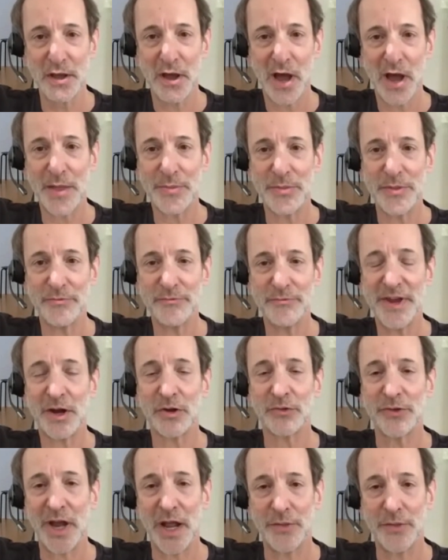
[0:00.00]
on
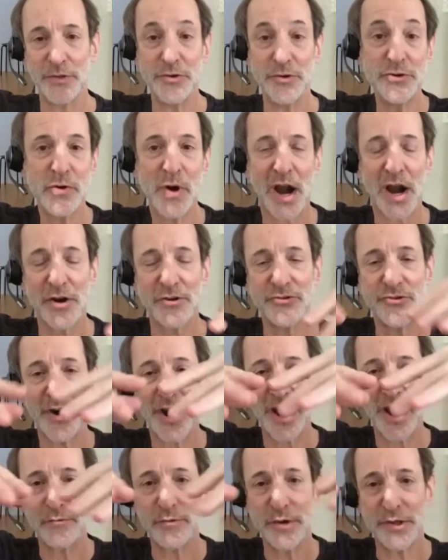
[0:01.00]
the new hard
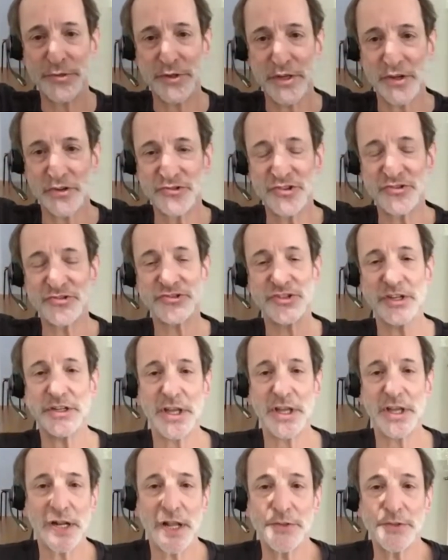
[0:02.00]
drive with the existing
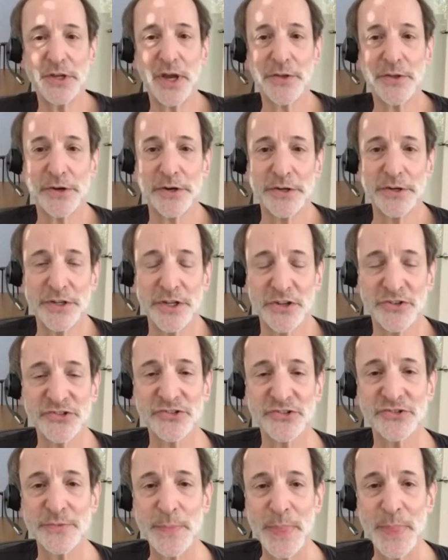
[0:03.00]
data on the other
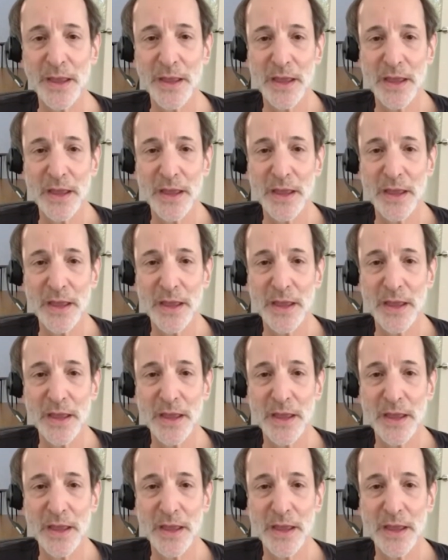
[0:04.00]
disks.